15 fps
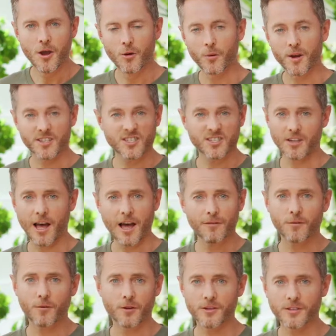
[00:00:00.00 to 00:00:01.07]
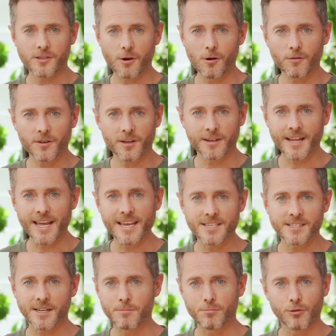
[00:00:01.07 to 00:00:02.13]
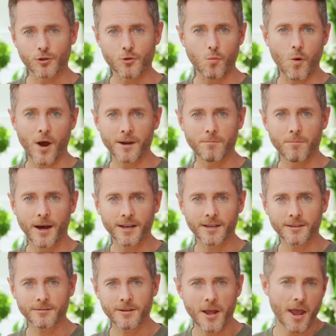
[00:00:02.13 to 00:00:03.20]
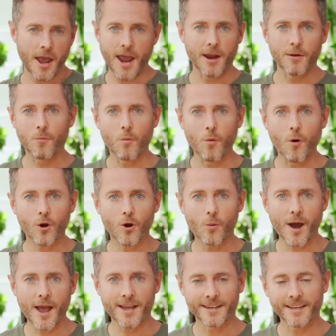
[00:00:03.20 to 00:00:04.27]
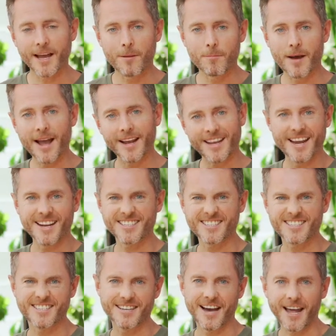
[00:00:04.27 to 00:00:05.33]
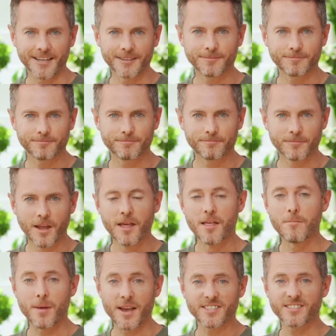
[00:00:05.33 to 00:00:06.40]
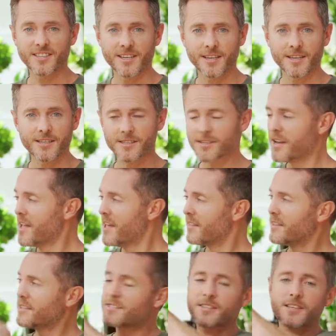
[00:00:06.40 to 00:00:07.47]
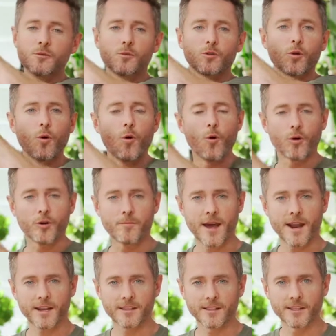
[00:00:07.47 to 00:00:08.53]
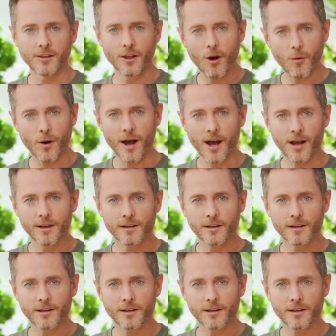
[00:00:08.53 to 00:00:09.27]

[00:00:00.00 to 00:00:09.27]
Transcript: where staff or yourself can easily push one button and walk away and come back and it's done. Best thing is, this thing will automatically lower,